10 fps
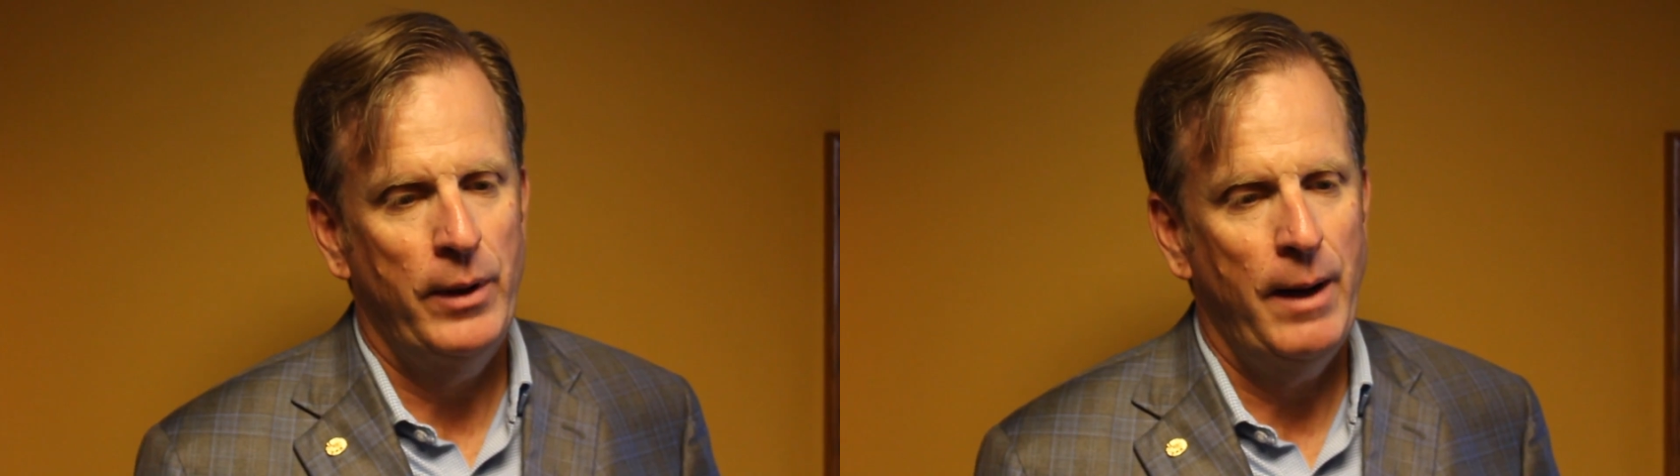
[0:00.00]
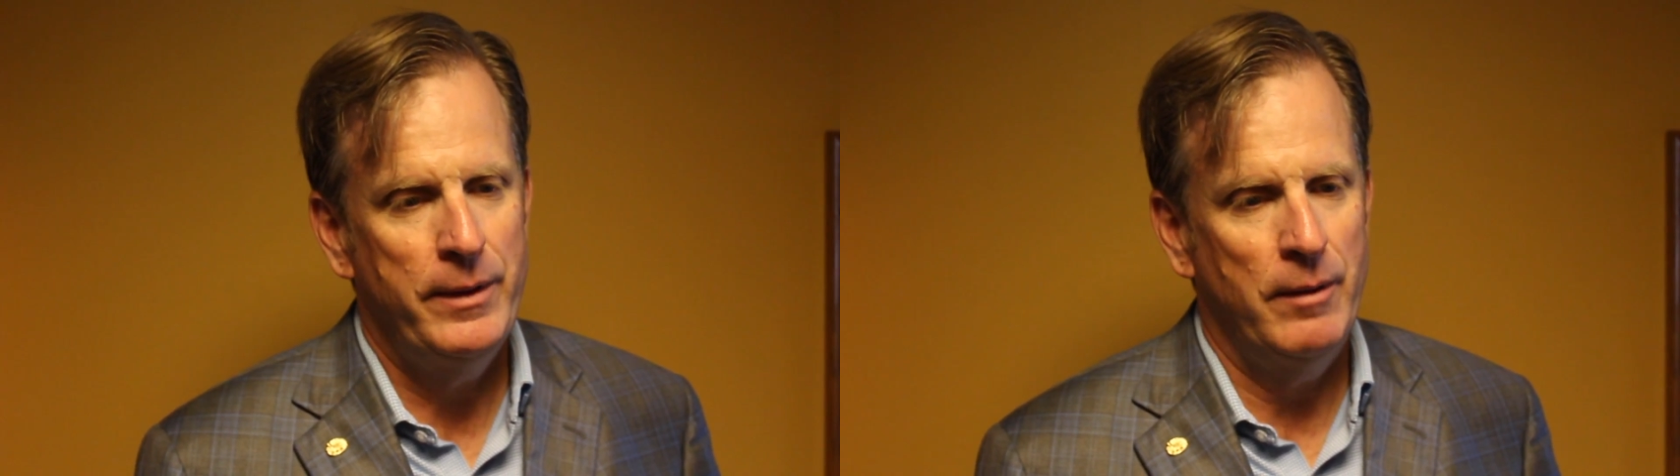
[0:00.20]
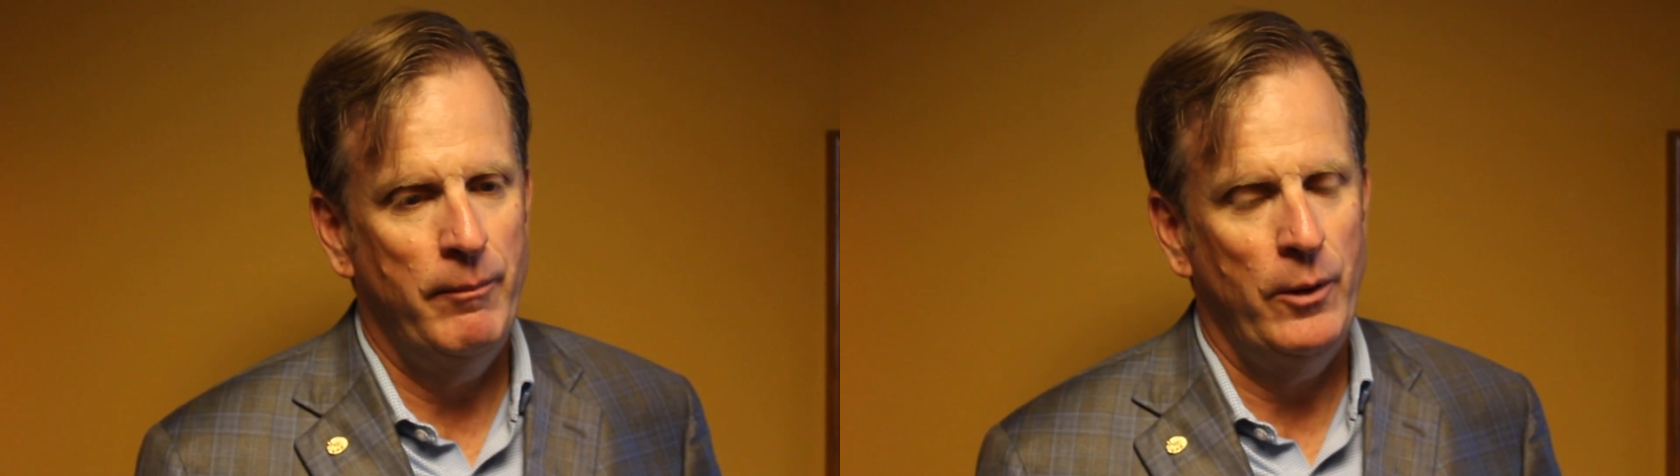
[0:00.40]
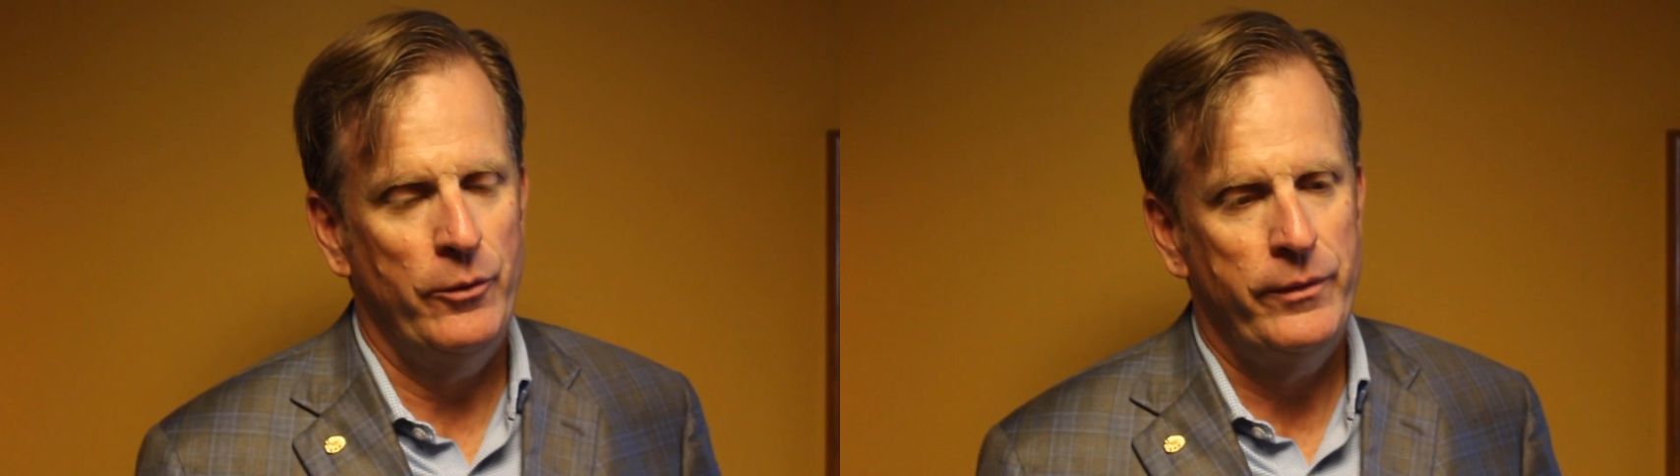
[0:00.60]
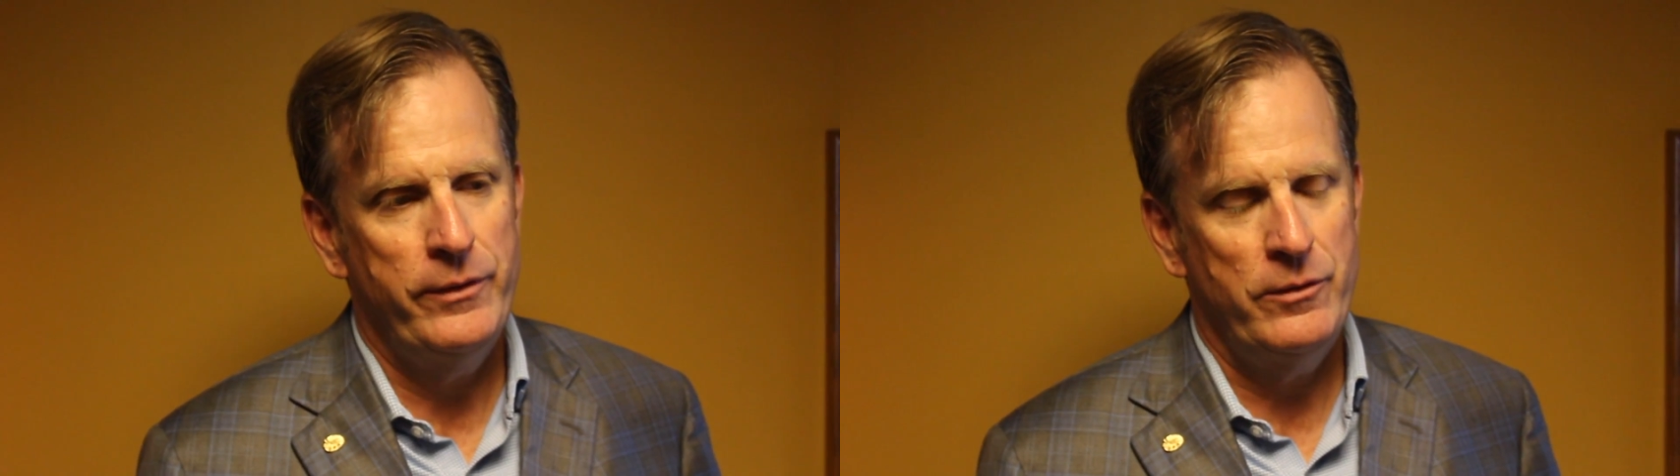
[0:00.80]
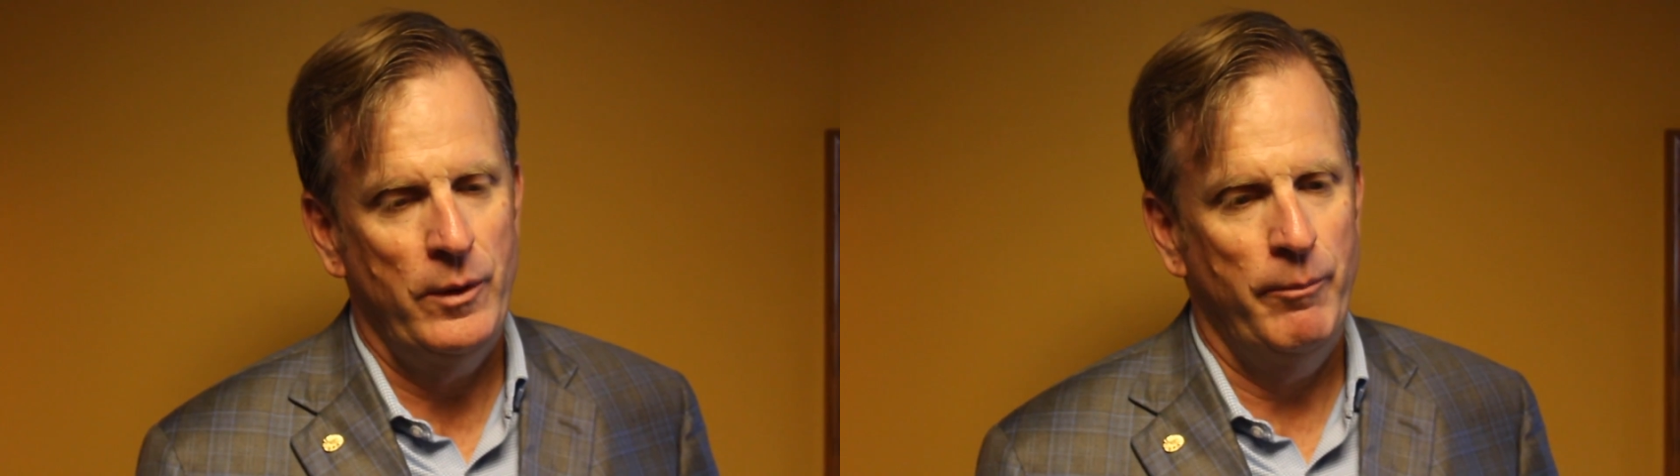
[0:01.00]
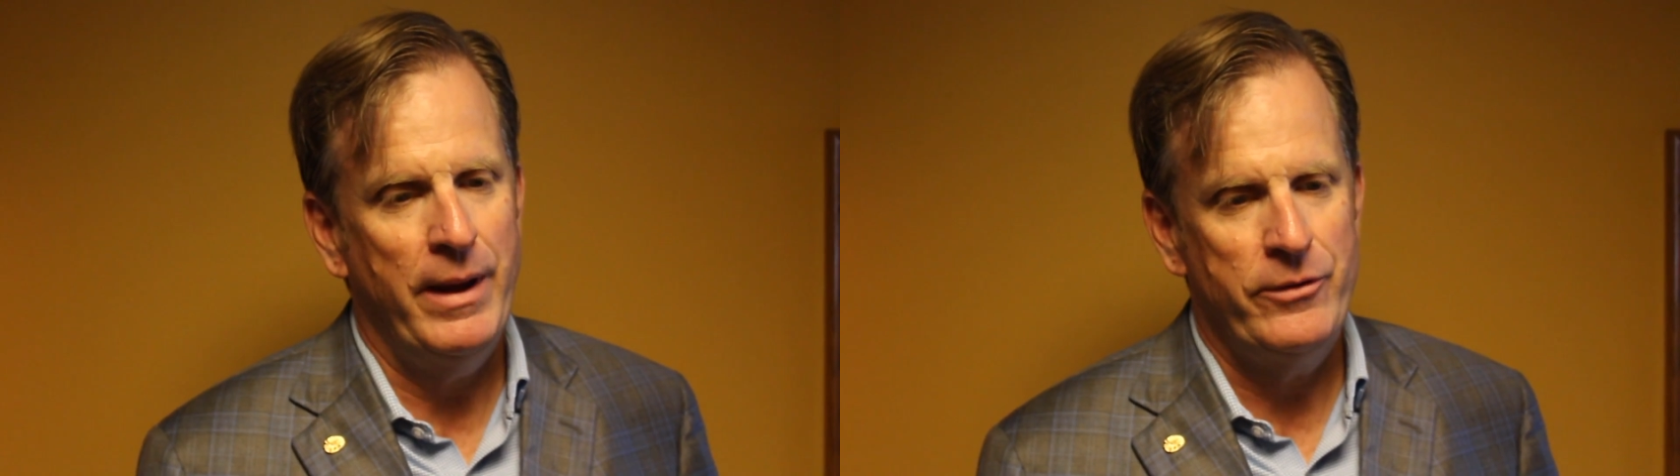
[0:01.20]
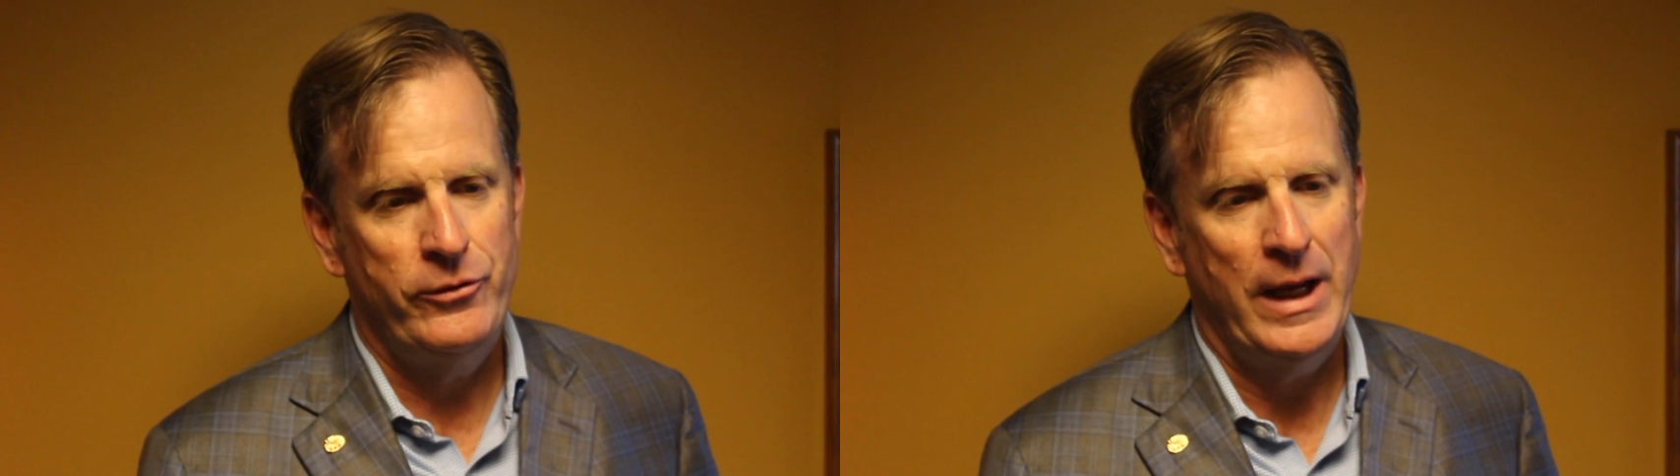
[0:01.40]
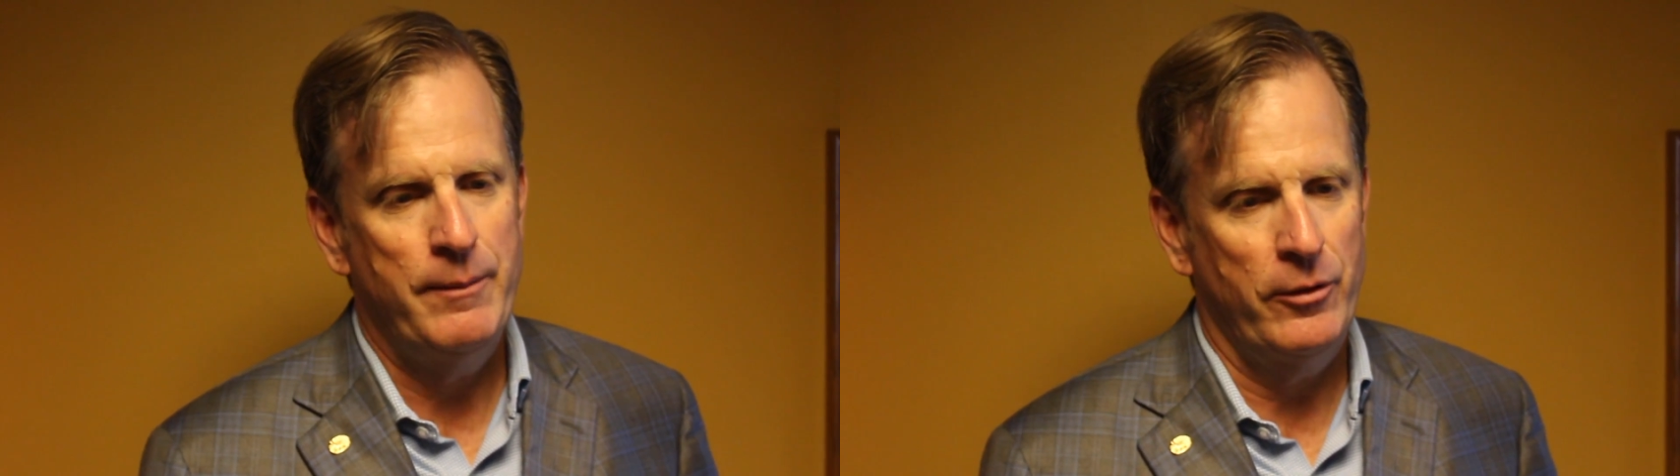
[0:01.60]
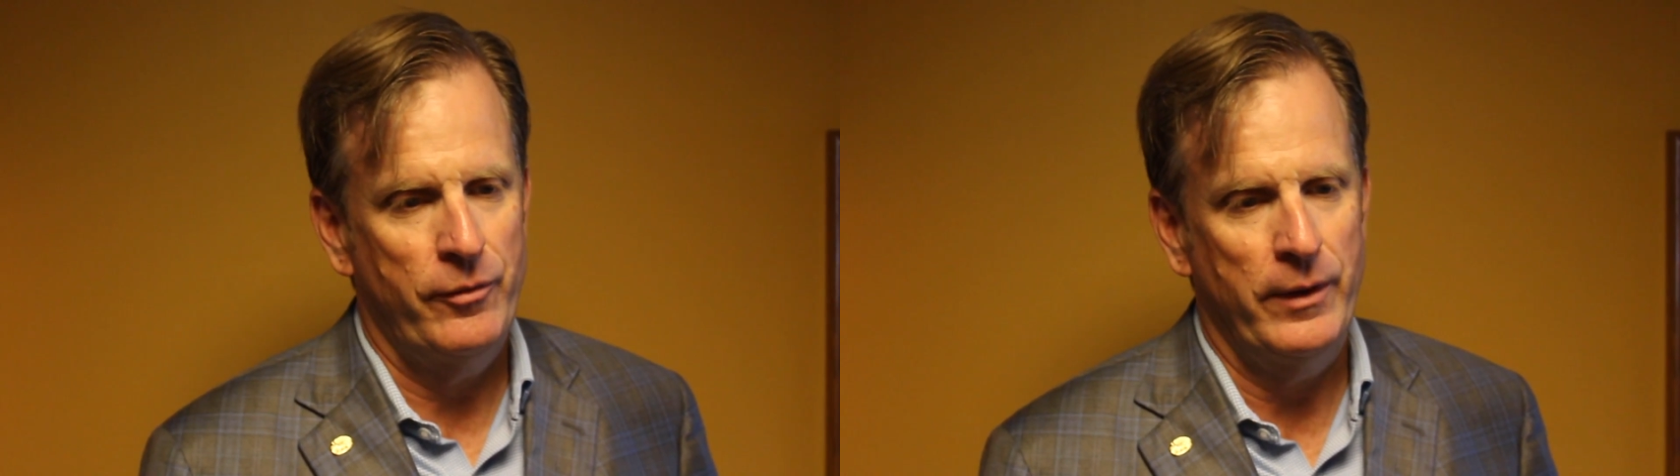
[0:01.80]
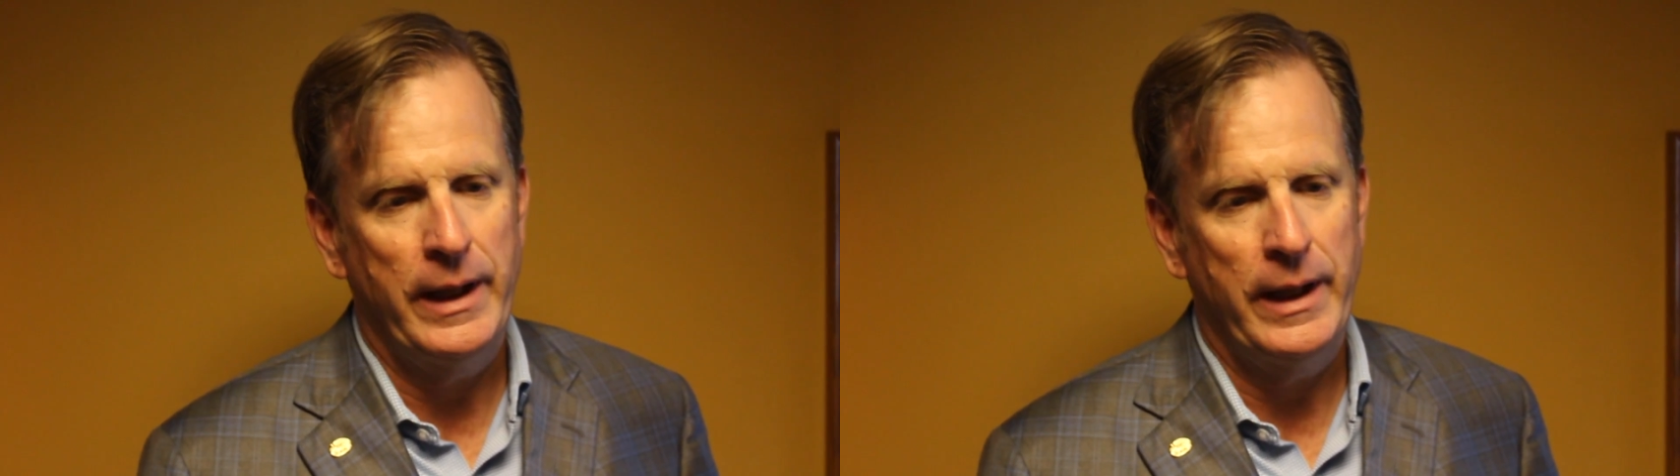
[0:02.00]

Probably the most. This is one of the best chambers for